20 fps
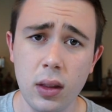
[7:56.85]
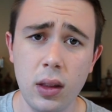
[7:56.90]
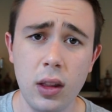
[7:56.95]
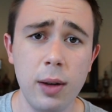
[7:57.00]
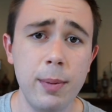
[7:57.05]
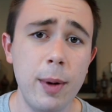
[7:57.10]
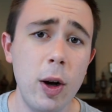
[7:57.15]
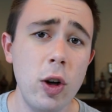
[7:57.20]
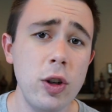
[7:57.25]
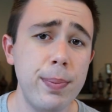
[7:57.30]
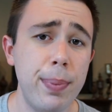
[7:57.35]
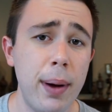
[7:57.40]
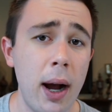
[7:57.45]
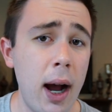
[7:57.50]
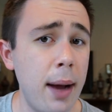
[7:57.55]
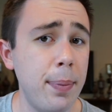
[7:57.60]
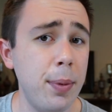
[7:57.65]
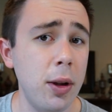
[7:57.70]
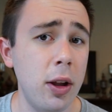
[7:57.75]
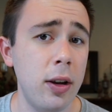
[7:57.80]
The most
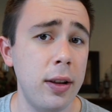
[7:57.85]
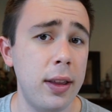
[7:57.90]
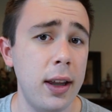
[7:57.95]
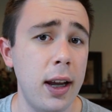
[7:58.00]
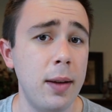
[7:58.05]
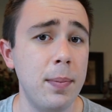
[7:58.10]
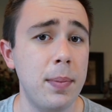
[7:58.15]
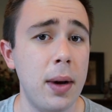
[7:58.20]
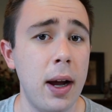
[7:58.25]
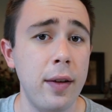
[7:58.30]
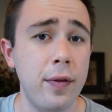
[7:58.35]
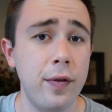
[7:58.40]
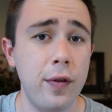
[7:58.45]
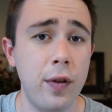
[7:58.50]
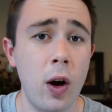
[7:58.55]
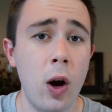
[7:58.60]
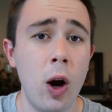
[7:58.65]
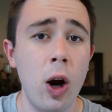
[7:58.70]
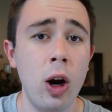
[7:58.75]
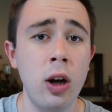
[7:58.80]
popular thing by
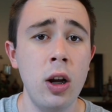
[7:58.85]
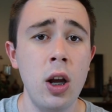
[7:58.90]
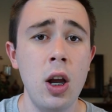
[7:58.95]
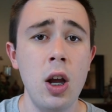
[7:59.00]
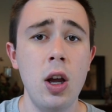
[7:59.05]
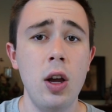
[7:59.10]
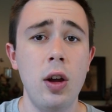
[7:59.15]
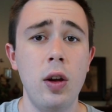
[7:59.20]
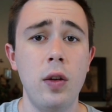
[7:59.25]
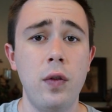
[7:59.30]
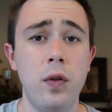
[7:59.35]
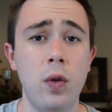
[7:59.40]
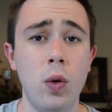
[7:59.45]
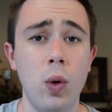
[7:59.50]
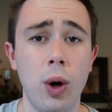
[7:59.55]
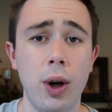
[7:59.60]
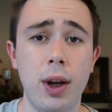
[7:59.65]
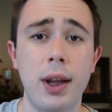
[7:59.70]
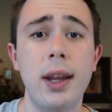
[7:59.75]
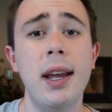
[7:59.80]
far
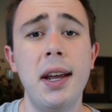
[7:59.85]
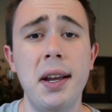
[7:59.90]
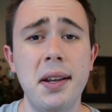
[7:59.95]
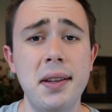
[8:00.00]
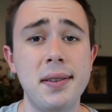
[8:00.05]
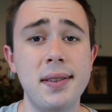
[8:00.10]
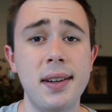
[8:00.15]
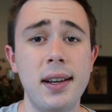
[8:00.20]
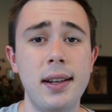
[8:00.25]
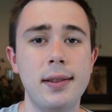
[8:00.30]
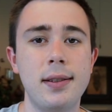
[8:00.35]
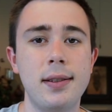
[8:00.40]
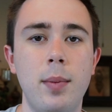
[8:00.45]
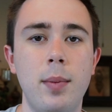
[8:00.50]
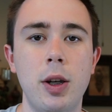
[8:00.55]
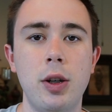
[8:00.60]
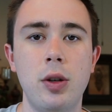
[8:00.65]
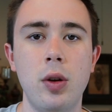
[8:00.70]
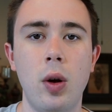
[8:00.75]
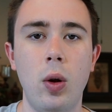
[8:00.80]
for kids and
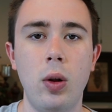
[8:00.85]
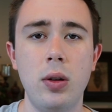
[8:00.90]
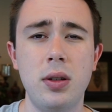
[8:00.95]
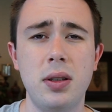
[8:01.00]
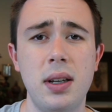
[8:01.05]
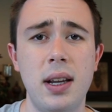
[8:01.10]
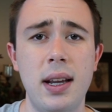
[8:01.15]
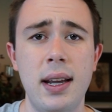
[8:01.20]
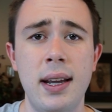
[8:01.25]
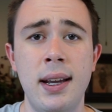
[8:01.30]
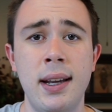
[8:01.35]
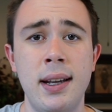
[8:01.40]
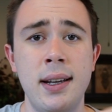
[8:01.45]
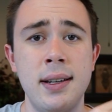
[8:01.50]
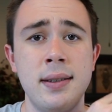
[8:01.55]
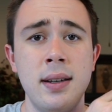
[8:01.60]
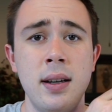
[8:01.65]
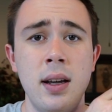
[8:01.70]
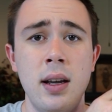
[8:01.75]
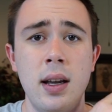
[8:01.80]
adults
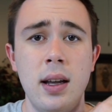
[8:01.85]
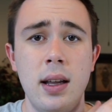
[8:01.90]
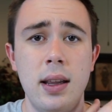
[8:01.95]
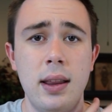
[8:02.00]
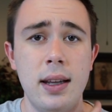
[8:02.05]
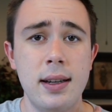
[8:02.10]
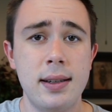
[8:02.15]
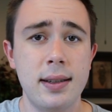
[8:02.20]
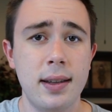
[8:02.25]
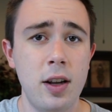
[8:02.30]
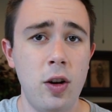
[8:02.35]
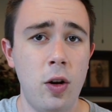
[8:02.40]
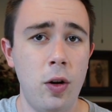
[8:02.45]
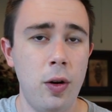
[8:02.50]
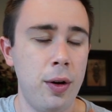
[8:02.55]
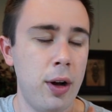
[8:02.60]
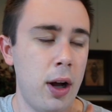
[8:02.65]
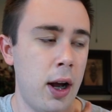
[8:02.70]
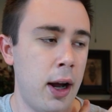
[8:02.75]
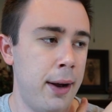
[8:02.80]
is this
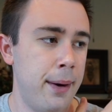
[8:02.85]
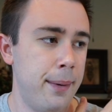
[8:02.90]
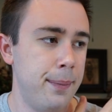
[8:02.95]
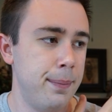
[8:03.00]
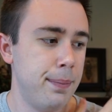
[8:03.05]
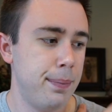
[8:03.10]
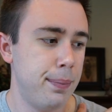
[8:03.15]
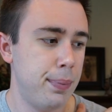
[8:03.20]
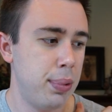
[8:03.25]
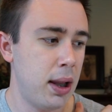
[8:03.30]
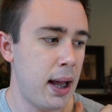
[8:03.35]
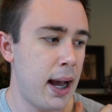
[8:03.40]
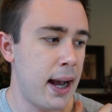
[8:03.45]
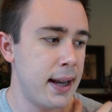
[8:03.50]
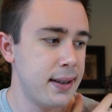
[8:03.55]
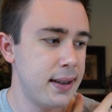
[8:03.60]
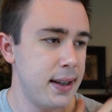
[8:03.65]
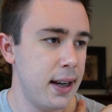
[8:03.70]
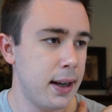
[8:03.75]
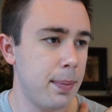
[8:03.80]
little
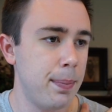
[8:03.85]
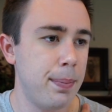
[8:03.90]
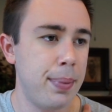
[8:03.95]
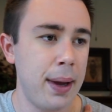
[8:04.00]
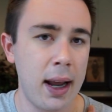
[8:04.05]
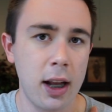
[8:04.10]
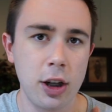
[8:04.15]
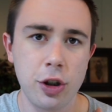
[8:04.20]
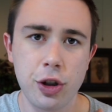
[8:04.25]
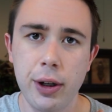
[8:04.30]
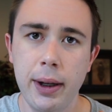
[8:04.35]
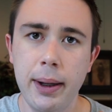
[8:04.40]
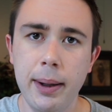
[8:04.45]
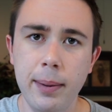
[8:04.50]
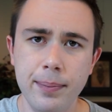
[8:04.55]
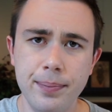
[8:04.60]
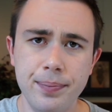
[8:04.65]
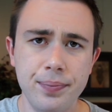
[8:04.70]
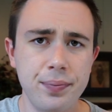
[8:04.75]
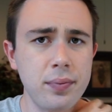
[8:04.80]
plastic Banshee
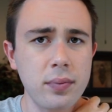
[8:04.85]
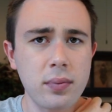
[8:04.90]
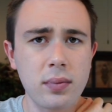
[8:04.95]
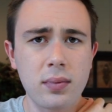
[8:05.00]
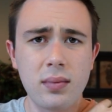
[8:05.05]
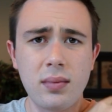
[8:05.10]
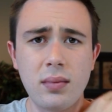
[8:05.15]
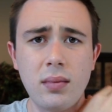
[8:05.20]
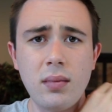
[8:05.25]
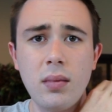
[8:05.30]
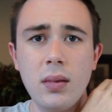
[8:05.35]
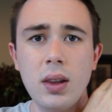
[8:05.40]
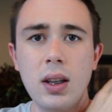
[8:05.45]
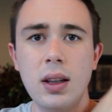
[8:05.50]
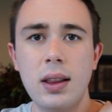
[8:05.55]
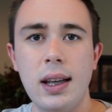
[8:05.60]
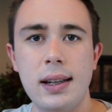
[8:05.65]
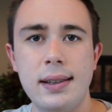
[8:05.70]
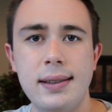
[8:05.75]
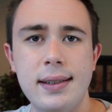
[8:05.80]

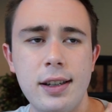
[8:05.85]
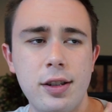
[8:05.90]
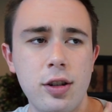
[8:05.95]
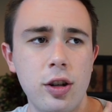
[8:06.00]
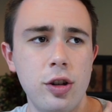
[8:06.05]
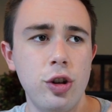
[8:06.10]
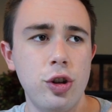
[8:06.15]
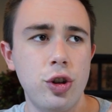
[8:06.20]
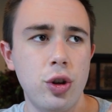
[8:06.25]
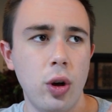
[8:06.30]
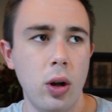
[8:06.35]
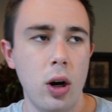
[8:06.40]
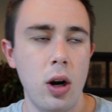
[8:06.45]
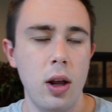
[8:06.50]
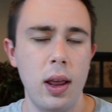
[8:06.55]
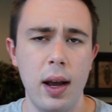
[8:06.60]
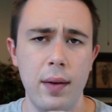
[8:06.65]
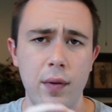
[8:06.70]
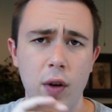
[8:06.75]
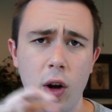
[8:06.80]
that sits on your shoulder.
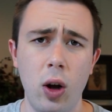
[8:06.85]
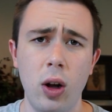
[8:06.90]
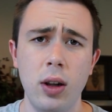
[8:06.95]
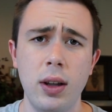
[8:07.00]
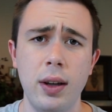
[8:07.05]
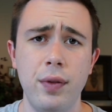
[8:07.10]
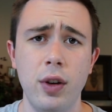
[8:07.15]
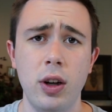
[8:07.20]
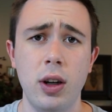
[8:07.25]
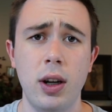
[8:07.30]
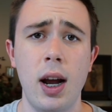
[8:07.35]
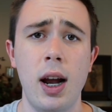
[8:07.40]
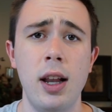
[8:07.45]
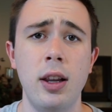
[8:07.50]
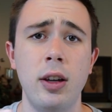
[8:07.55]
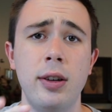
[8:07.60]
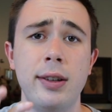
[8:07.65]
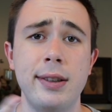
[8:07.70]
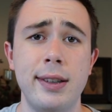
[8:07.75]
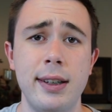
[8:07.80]
They have all different
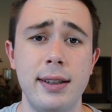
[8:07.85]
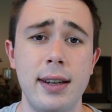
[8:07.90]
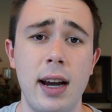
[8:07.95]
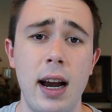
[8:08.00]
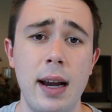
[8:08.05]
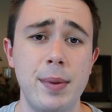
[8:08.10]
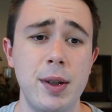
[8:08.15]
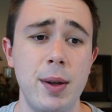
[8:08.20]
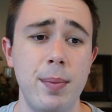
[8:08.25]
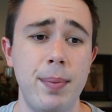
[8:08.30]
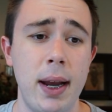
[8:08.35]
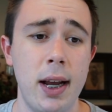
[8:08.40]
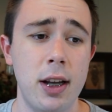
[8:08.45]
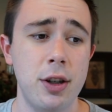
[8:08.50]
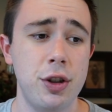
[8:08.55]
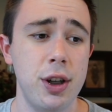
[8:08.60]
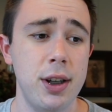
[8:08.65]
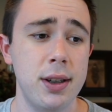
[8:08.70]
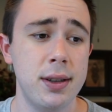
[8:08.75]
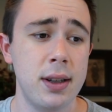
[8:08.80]
colors and types of
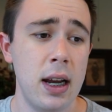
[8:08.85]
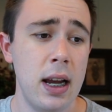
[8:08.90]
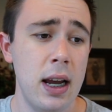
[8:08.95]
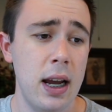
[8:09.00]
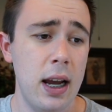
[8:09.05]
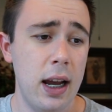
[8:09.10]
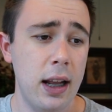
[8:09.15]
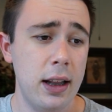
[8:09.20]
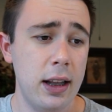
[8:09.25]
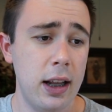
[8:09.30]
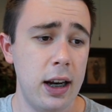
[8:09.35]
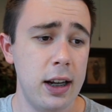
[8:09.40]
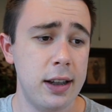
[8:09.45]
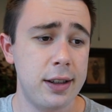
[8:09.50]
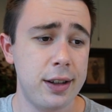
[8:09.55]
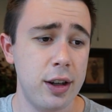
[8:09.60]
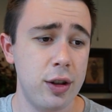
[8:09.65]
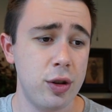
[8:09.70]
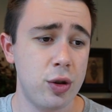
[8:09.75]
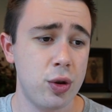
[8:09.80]
Banshees, and then it's
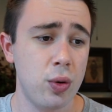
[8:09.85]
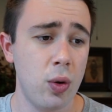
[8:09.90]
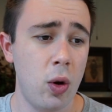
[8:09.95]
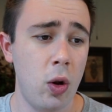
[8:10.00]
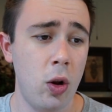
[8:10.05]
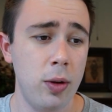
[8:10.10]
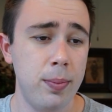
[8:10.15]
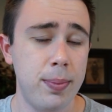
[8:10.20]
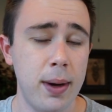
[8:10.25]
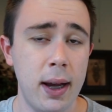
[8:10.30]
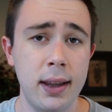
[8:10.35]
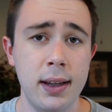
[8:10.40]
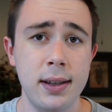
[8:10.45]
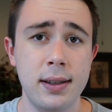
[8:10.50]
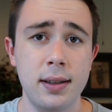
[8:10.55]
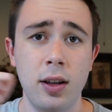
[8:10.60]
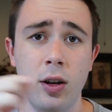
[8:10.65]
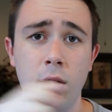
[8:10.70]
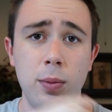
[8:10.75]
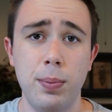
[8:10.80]
controlled by
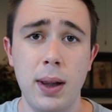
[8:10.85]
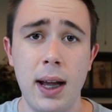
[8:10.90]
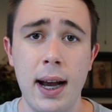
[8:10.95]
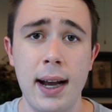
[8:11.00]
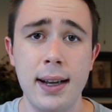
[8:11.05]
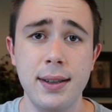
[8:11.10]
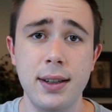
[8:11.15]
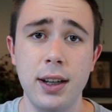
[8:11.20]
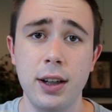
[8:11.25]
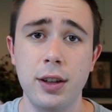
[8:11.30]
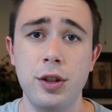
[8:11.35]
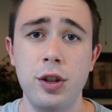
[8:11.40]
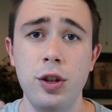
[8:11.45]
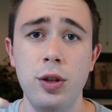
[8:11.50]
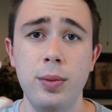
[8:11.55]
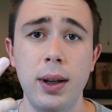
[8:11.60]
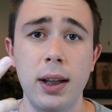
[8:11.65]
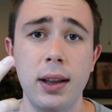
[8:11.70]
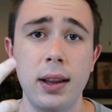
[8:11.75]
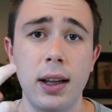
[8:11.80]
this little plastic
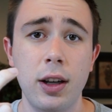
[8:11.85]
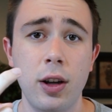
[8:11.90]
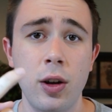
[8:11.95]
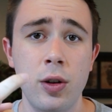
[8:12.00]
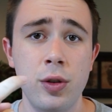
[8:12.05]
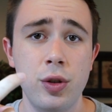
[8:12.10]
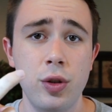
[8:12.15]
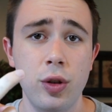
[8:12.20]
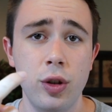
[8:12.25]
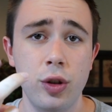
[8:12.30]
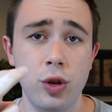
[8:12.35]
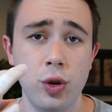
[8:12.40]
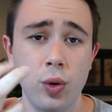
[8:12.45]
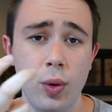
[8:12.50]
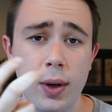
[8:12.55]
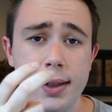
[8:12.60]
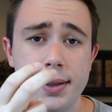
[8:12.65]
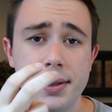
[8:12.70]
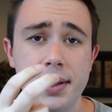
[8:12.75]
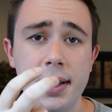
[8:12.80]
tubing that goes to a
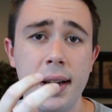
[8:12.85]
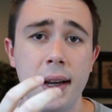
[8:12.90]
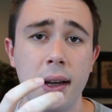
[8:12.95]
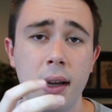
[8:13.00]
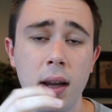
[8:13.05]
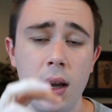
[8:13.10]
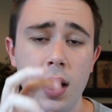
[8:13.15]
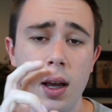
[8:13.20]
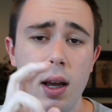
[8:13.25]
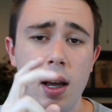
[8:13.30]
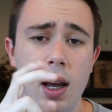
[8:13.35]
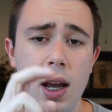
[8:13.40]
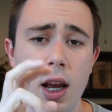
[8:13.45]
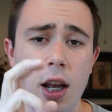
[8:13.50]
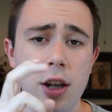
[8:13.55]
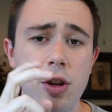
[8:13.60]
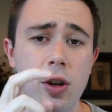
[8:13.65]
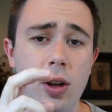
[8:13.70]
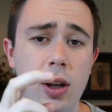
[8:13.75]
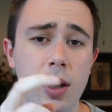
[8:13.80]
joystick,
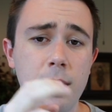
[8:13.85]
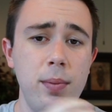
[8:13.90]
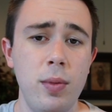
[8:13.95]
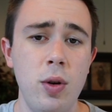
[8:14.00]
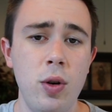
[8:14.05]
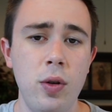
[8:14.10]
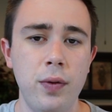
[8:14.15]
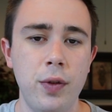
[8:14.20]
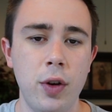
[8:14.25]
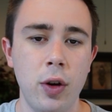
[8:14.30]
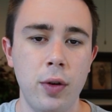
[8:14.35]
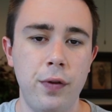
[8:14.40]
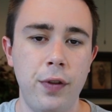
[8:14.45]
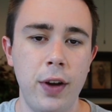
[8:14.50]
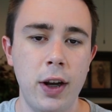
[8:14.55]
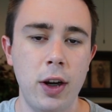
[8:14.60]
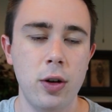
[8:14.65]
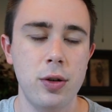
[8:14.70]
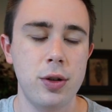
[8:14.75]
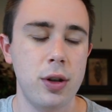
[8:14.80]
and you can move your
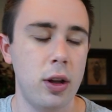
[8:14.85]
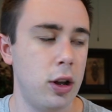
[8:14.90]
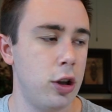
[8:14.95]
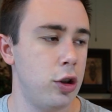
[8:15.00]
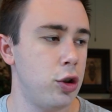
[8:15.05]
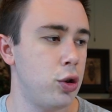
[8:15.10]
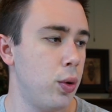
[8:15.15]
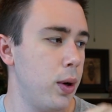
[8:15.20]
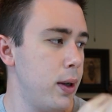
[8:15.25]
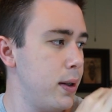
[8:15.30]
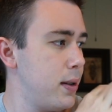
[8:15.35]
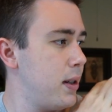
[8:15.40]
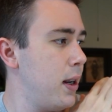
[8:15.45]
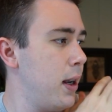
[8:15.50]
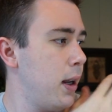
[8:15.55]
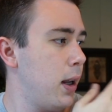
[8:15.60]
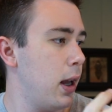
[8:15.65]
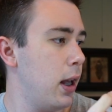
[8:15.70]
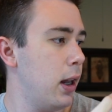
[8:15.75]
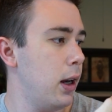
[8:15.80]
fingers on the
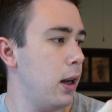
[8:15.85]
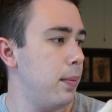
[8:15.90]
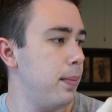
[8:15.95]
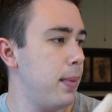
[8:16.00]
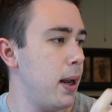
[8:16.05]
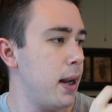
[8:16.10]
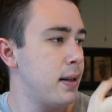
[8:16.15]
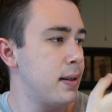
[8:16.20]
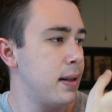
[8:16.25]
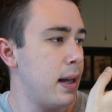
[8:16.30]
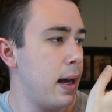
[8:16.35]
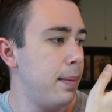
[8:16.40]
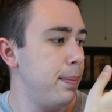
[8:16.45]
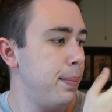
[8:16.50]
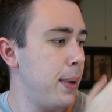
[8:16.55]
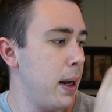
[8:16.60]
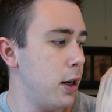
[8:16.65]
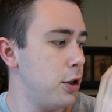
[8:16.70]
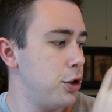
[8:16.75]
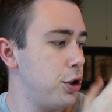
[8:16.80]
joystick and it makes that
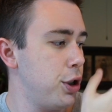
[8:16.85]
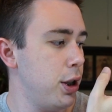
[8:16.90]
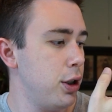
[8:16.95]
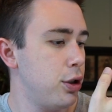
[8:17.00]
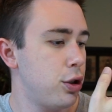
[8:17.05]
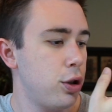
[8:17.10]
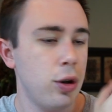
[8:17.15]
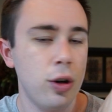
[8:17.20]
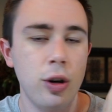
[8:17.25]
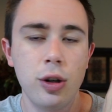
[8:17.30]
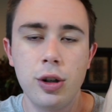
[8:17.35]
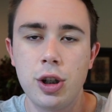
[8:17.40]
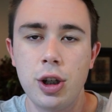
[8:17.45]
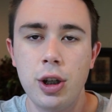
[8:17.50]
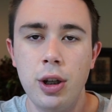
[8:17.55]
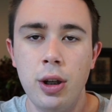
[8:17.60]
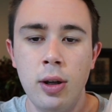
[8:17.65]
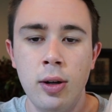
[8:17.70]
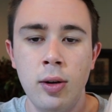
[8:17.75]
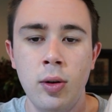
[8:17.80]
Banshee turn to
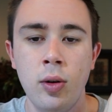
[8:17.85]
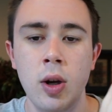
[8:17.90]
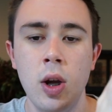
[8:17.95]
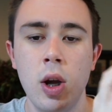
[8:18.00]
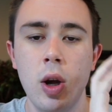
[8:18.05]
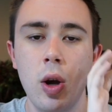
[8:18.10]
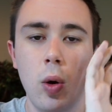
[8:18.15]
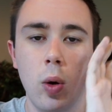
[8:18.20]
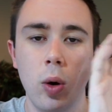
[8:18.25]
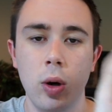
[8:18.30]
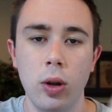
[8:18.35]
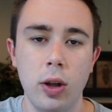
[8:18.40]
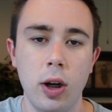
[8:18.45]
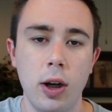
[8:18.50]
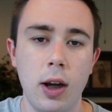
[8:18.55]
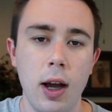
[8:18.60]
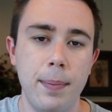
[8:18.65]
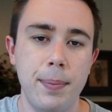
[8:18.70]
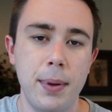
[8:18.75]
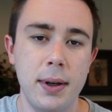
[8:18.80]
you or
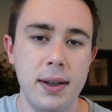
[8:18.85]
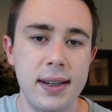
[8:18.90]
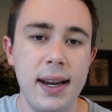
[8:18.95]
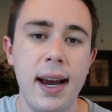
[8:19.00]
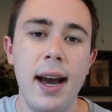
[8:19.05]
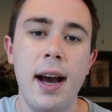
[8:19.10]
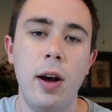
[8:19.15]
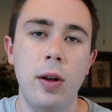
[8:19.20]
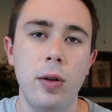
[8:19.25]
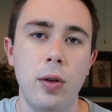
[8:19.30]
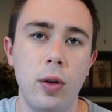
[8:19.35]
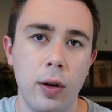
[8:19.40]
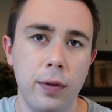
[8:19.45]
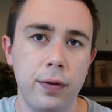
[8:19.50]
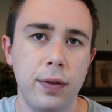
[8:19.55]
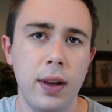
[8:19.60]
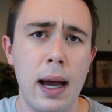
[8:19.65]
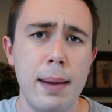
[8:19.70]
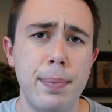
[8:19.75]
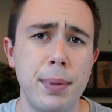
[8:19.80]
look up and down or
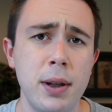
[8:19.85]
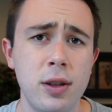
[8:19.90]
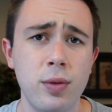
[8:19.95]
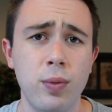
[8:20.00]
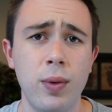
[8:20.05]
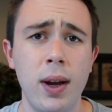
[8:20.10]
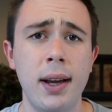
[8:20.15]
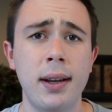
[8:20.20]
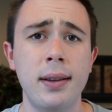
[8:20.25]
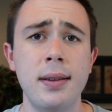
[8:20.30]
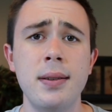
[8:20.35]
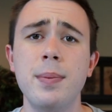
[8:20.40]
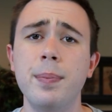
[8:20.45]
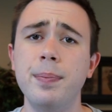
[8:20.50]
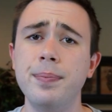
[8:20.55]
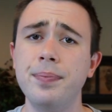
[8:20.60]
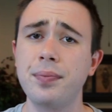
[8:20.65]
flap its wings.